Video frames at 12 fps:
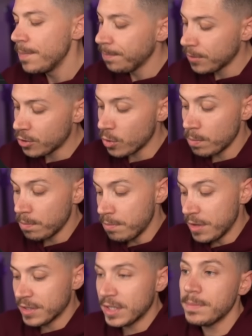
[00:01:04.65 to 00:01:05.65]
So
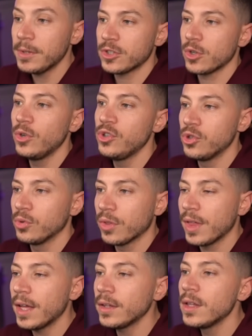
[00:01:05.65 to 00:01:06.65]
the simplest solution to
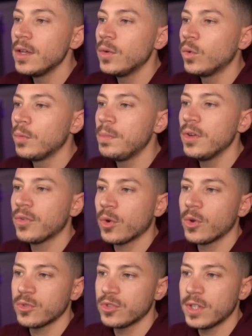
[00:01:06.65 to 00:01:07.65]
that would be, of
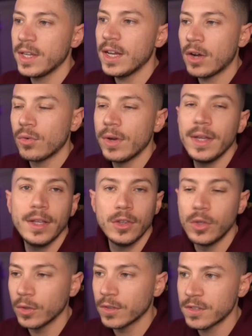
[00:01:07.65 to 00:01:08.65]
course, to say
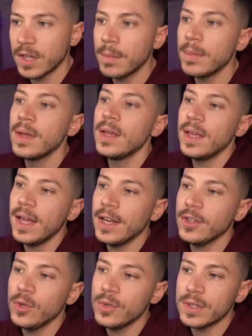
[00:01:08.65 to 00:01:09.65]
array.sum and
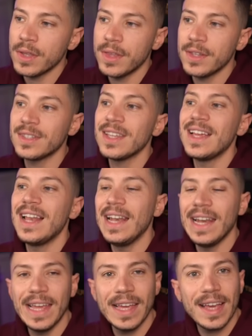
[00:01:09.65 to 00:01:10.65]
use this
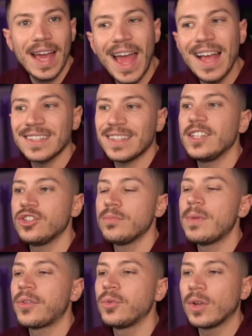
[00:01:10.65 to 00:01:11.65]
LINQ extension
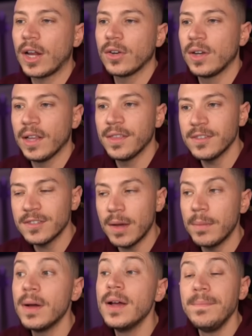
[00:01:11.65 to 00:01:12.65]
method to calculate the
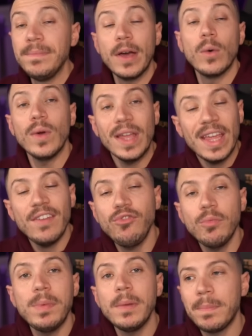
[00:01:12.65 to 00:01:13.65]
sum. Now, if
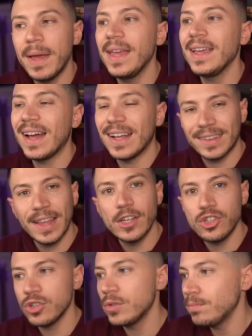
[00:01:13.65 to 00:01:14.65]
you've been paying
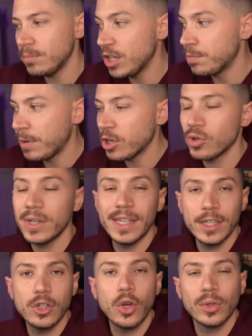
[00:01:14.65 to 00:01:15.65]
attention, especially
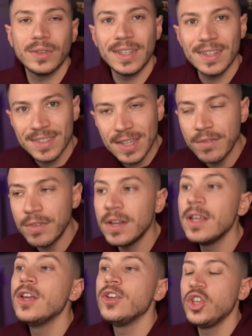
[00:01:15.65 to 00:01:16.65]
in .NET 7,
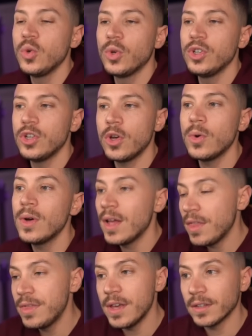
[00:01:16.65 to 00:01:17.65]
you would know
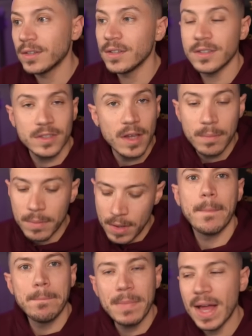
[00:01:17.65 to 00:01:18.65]
that sum,
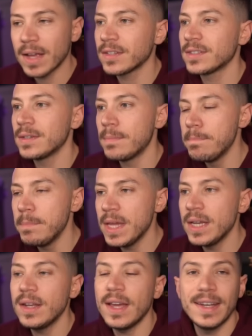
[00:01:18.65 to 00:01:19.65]
max,
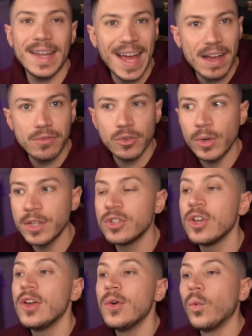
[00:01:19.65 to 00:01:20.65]
min, and average
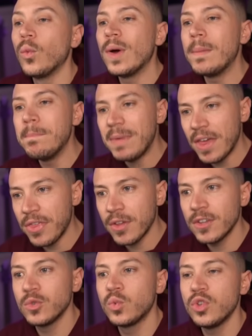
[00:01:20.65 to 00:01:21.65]
were
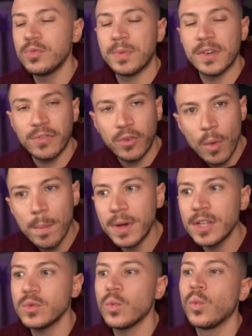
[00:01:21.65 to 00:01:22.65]
methods whose
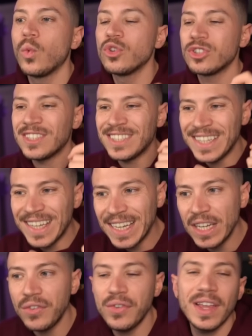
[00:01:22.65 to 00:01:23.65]
performance was
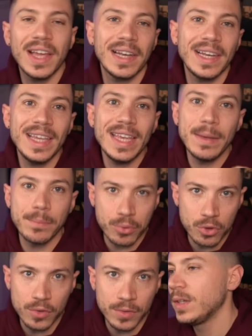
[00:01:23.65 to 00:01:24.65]
significantly
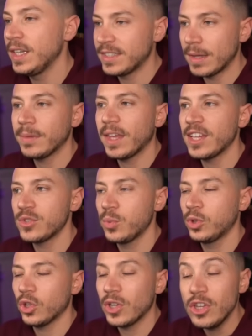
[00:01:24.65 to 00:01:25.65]
improved. In some cases, we're
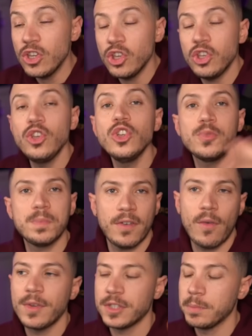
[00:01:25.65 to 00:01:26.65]
talking huge
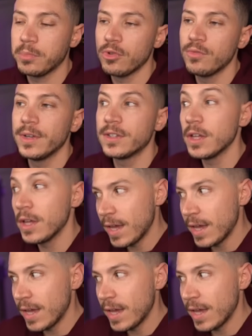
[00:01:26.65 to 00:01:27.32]
performance improvements.